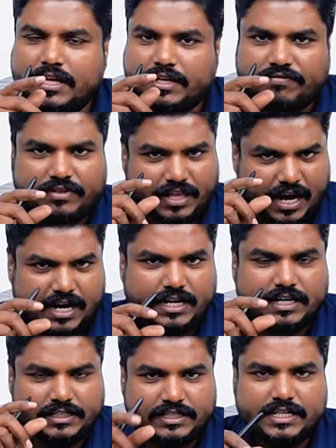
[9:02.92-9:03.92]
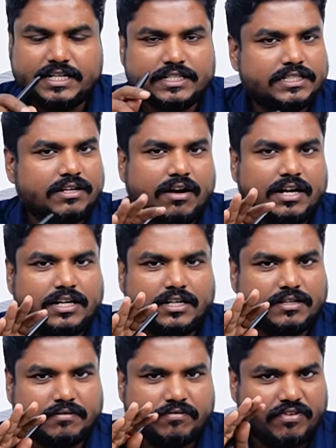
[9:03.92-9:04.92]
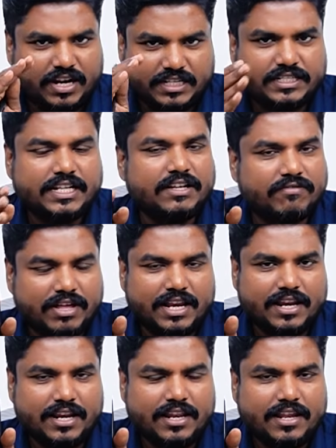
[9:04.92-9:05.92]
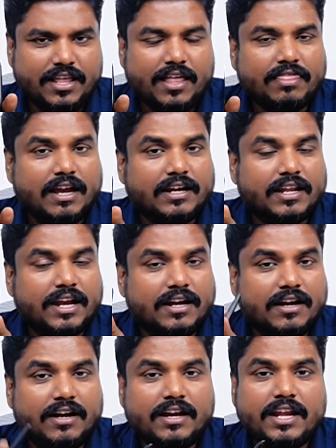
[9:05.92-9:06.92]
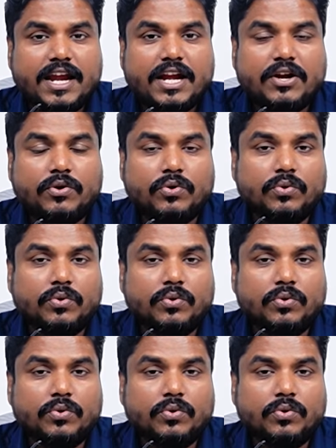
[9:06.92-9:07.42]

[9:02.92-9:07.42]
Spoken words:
If that gene is not functioning well, that can lead